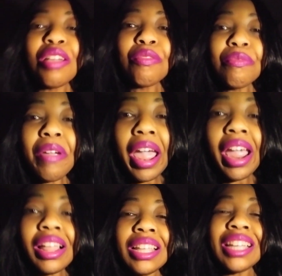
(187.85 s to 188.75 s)

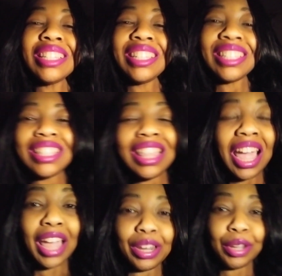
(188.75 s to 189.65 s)
Rarely does
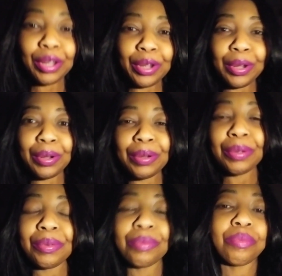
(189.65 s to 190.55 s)
that
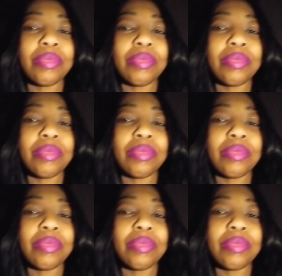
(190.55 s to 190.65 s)
occur.